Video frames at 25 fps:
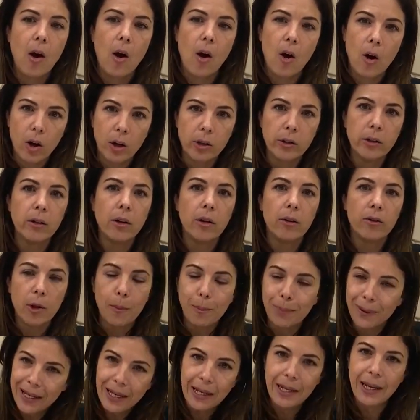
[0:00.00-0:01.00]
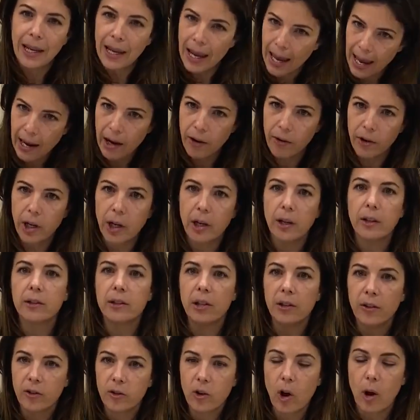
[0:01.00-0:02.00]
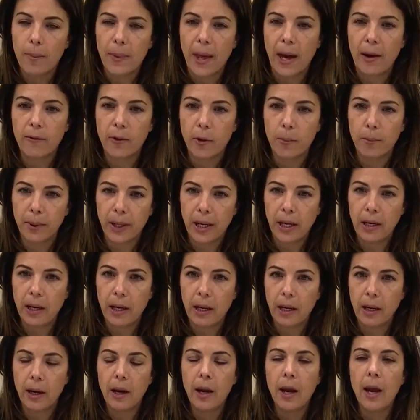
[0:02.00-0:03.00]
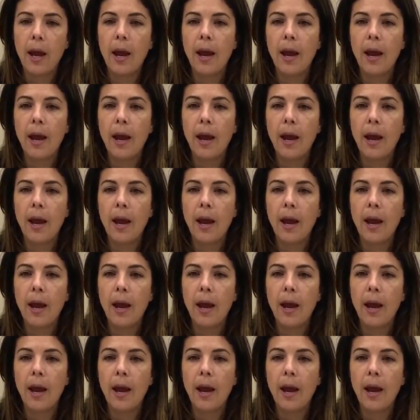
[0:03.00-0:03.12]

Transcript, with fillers: on the bleeding area to stop that from bleeding.